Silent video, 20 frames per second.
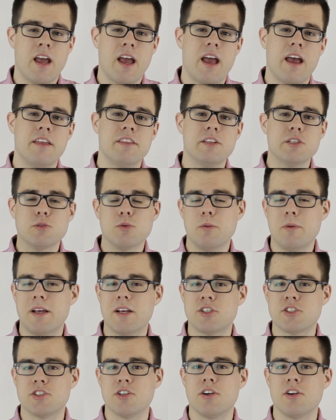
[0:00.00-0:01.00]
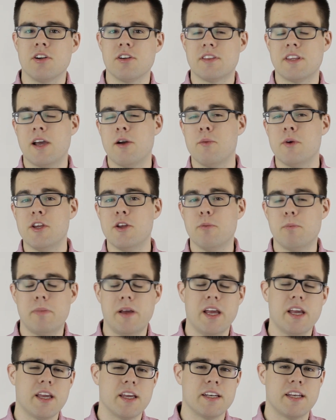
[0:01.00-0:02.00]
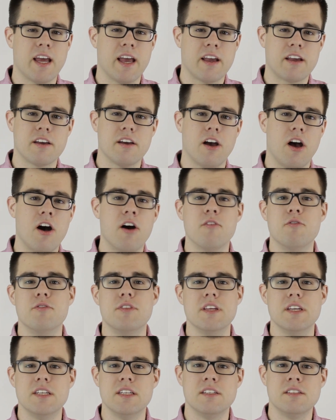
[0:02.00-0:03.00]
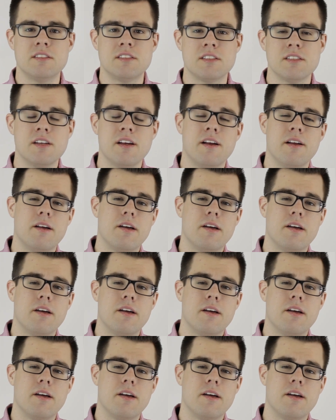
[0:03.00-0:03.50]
And this will make sure that when you pick a deck of these,